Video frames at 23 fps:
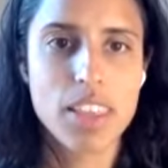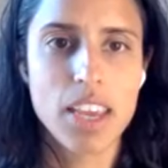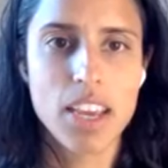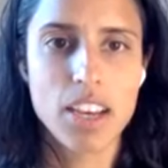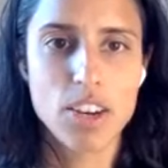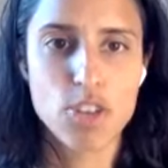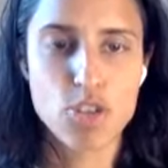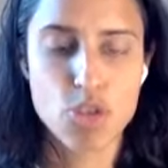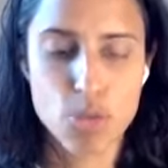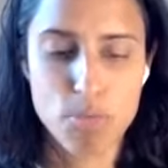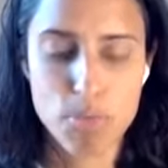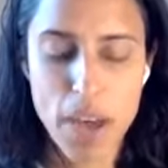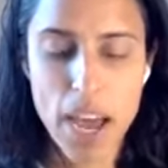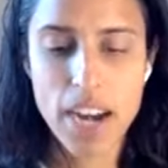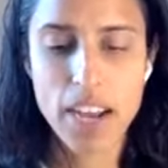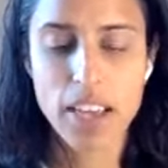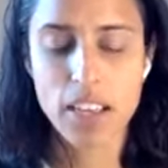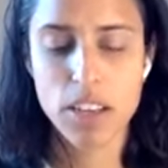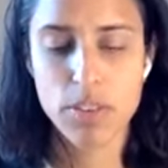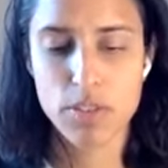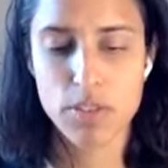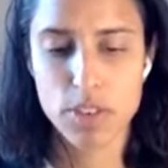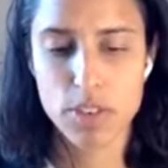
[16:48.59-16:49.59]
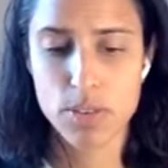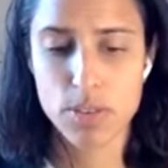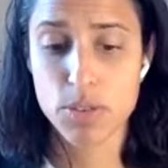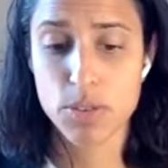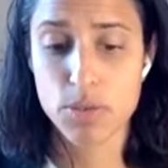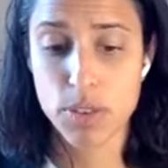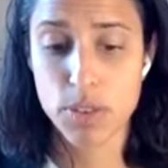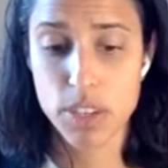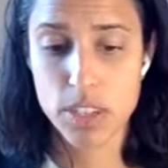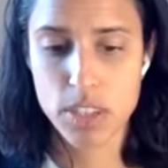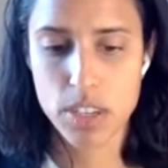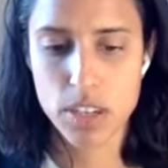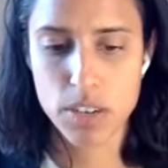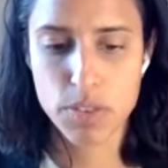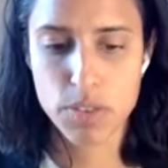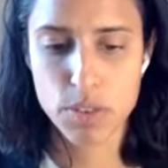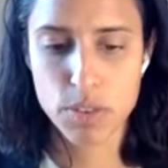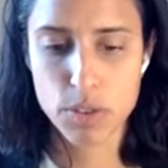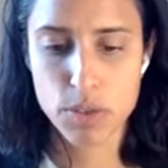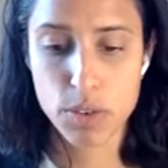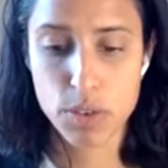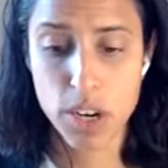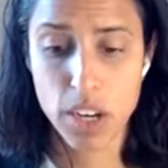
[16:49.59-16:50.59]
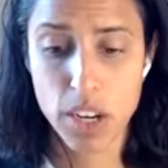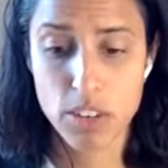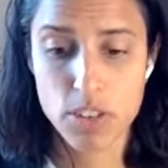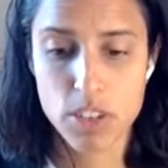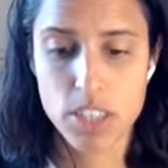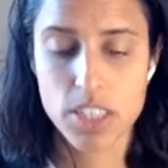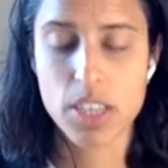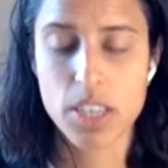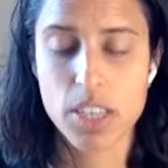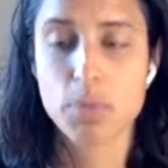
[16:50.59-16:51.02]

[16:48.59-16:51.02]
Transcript: they dramatically reduce the risk of those food allergies.